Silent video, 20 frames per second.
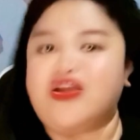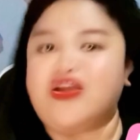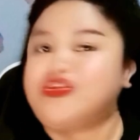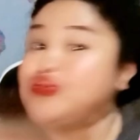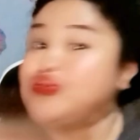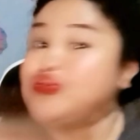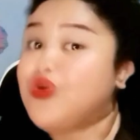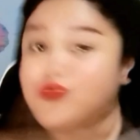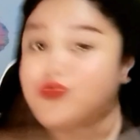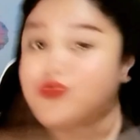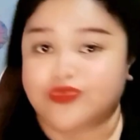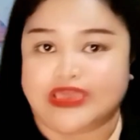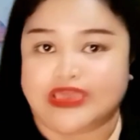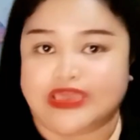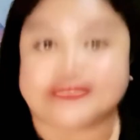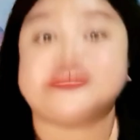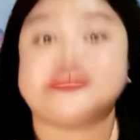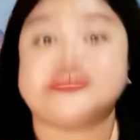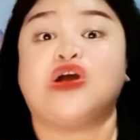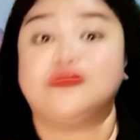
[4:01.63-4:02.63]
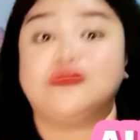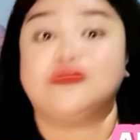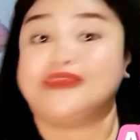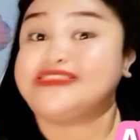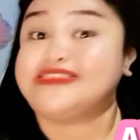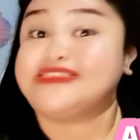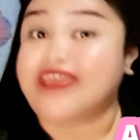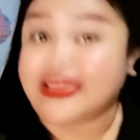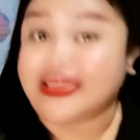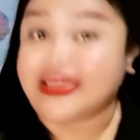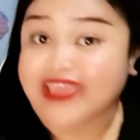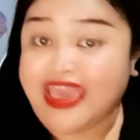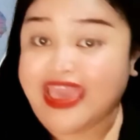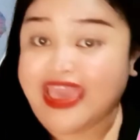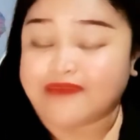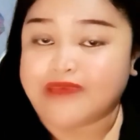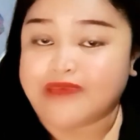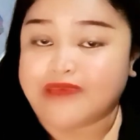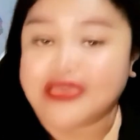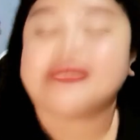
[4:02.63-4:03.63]
No, it's always I
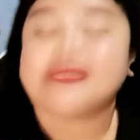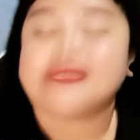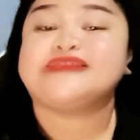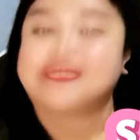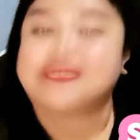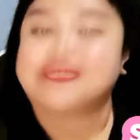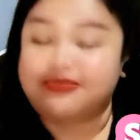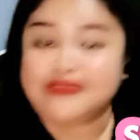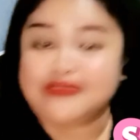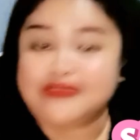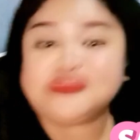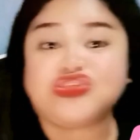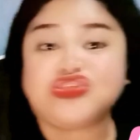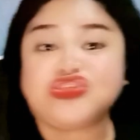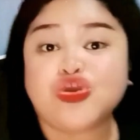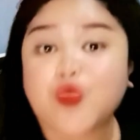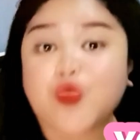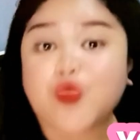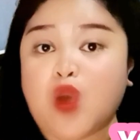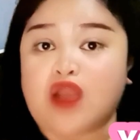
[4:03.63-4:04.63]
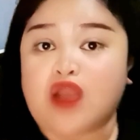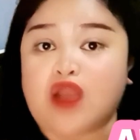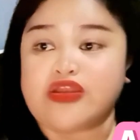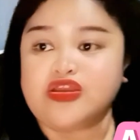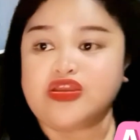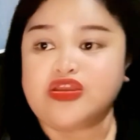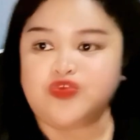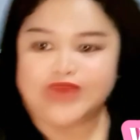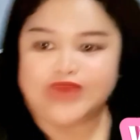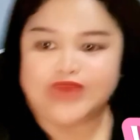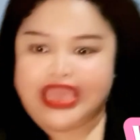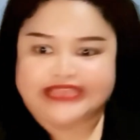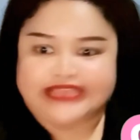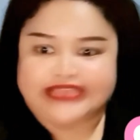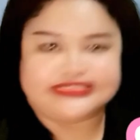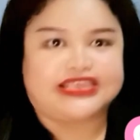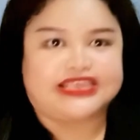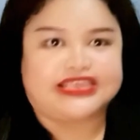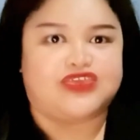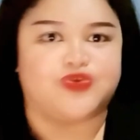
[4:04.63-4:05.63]
am. Same as you are. We can't
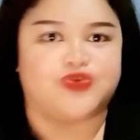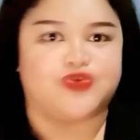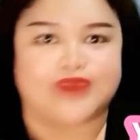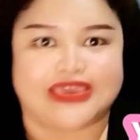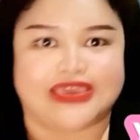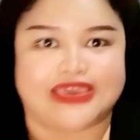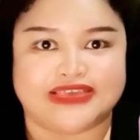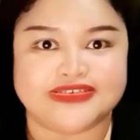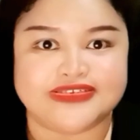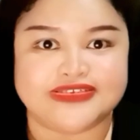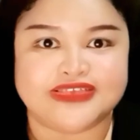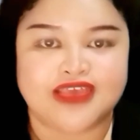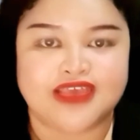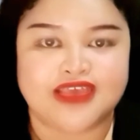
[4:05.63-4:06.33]
say you is.